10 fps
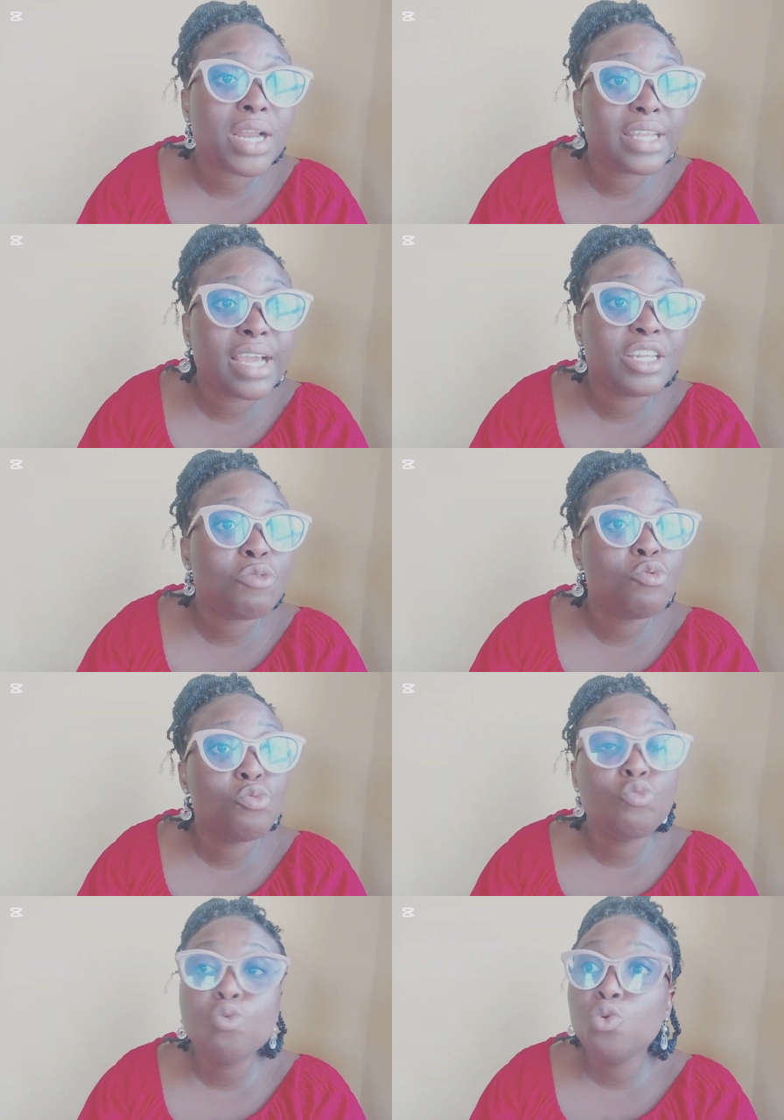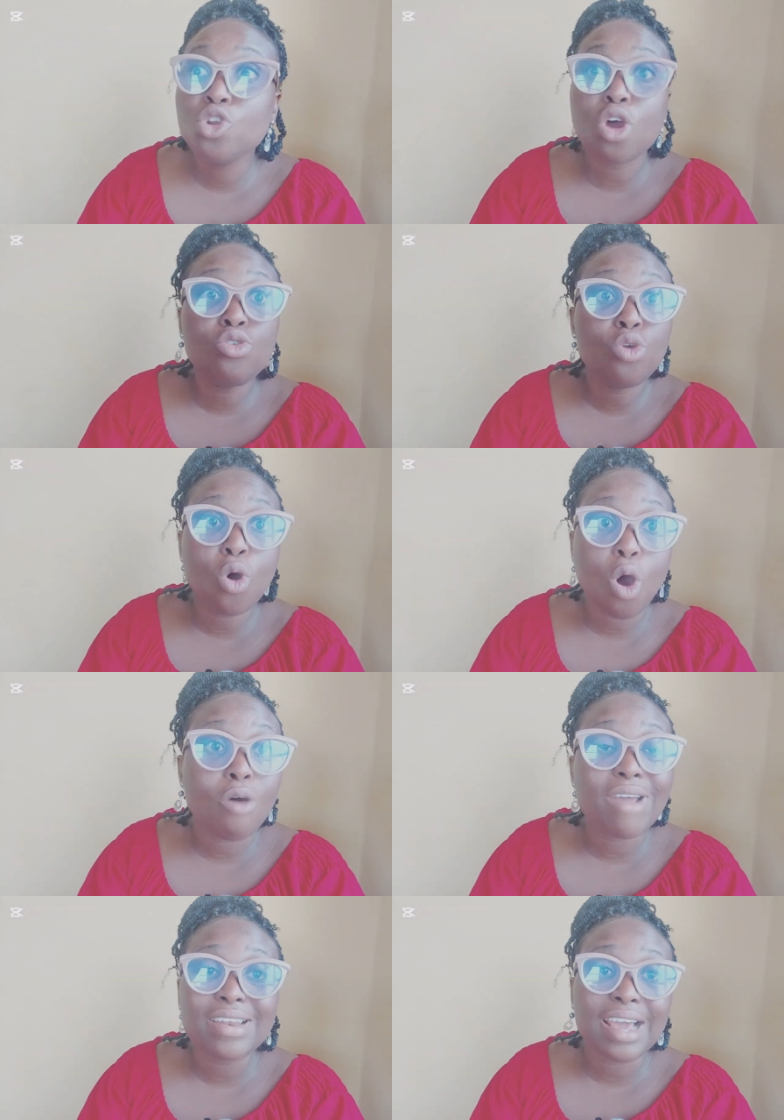and then, we will not know,
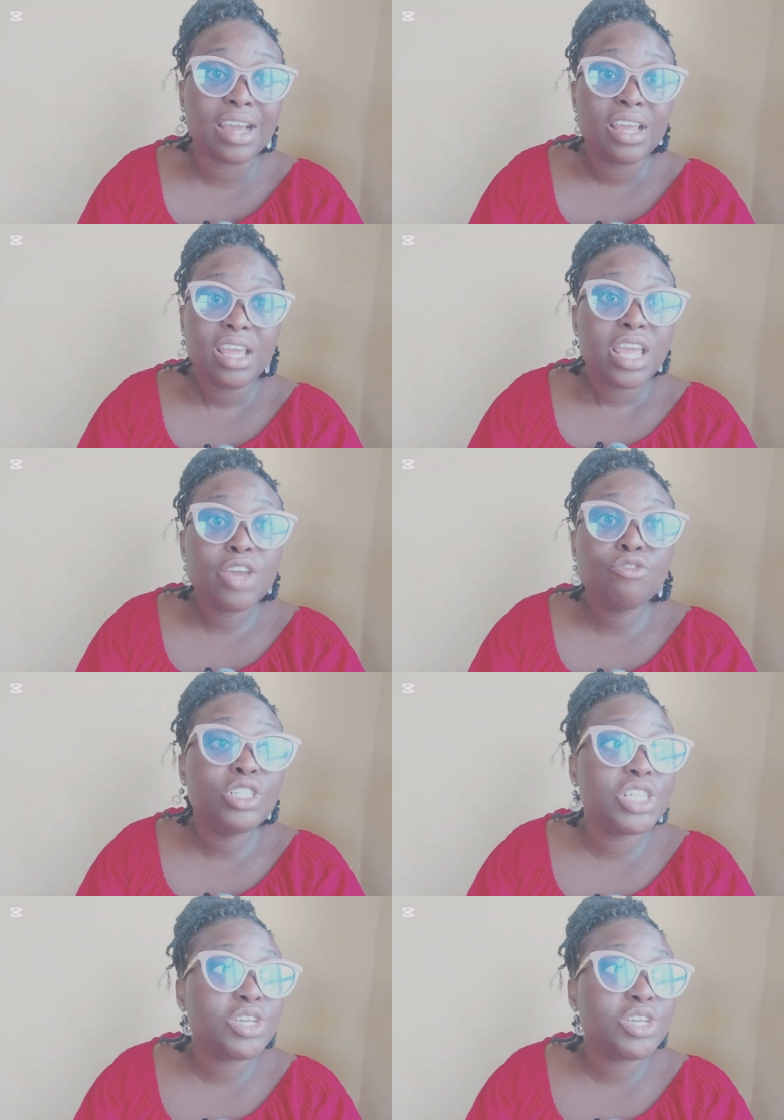or rather even